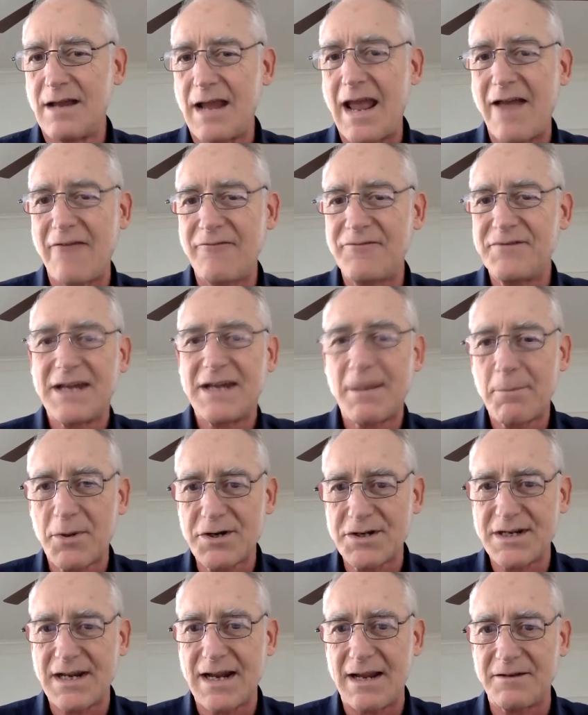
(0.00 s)
have temper
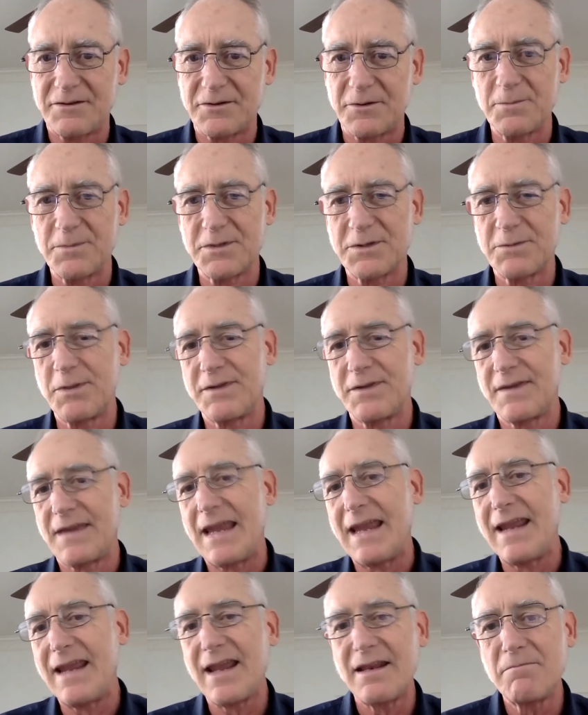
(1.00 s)
tantrums, but
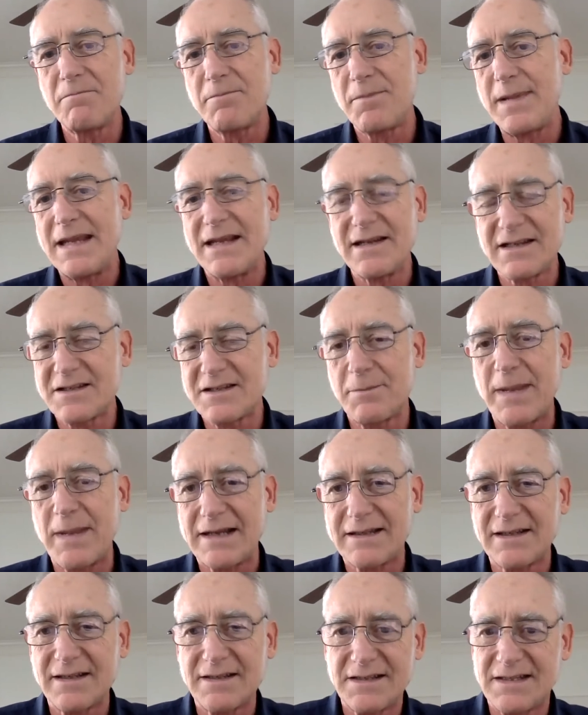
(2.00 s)
they can be
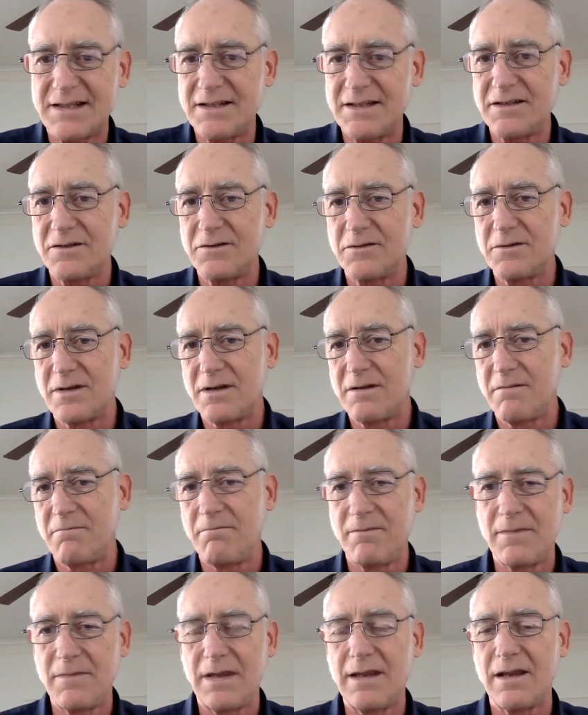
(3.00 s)
expected to,
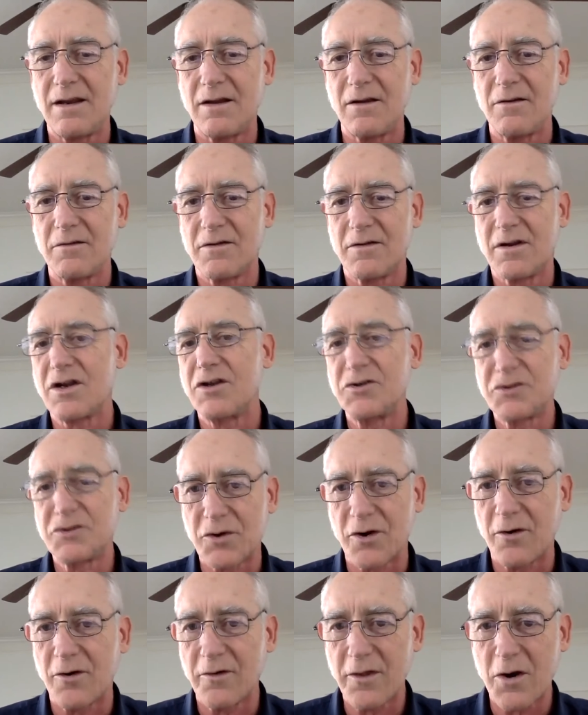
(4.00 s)

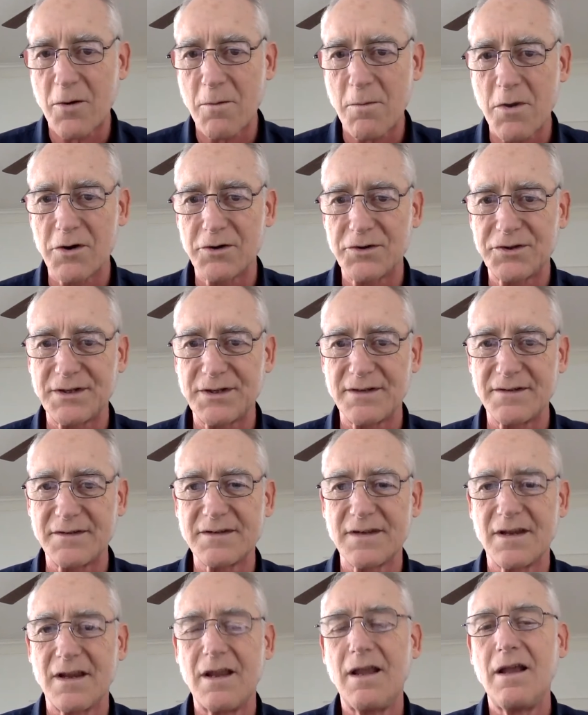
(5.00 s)
control their
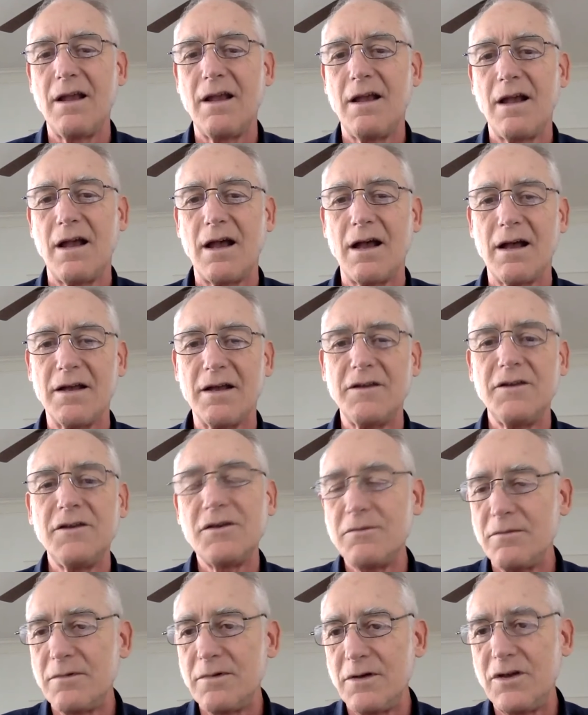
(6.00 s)
emotions.
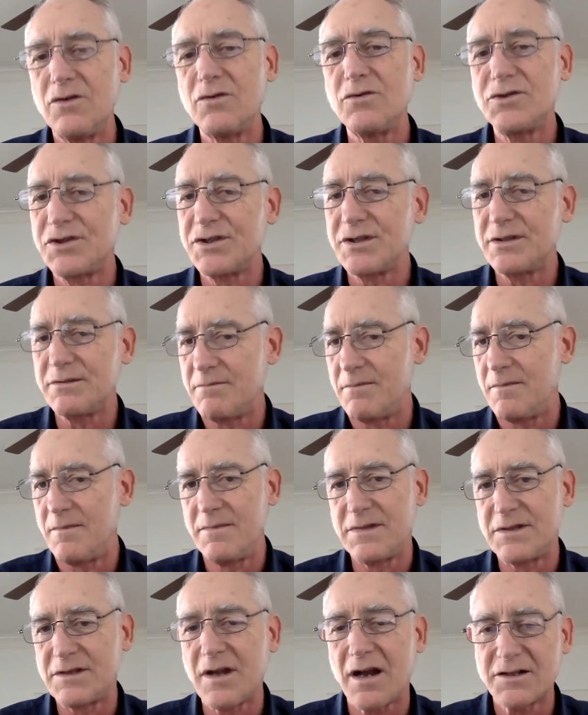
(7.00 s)
You should
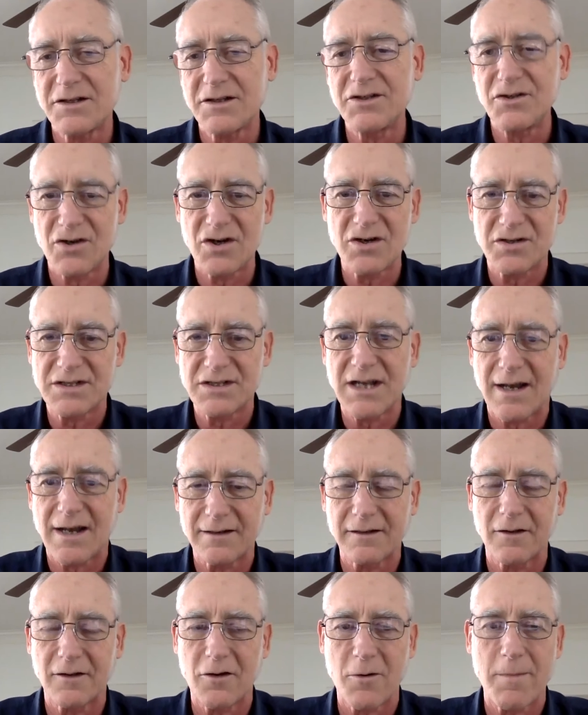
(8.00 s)
talk to your
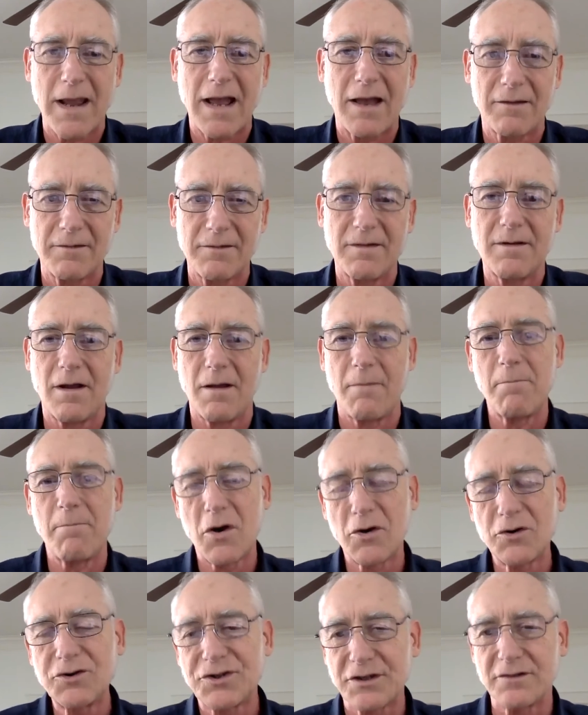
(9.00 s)
toddler about
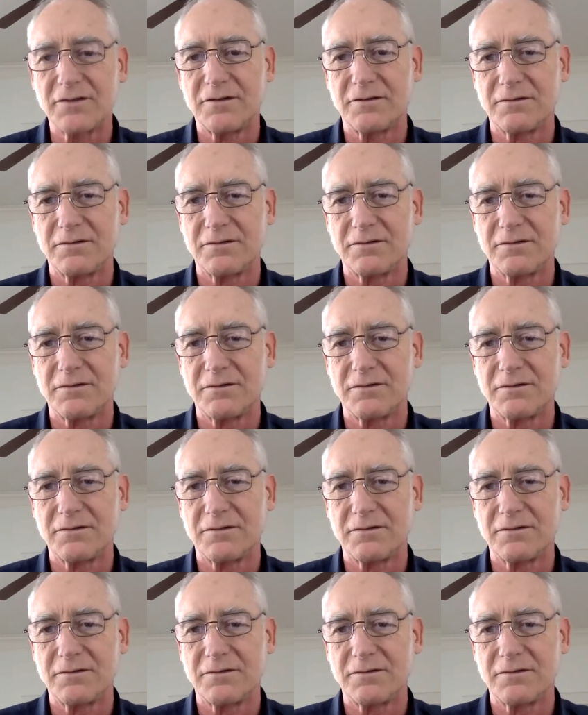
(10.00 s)
emotion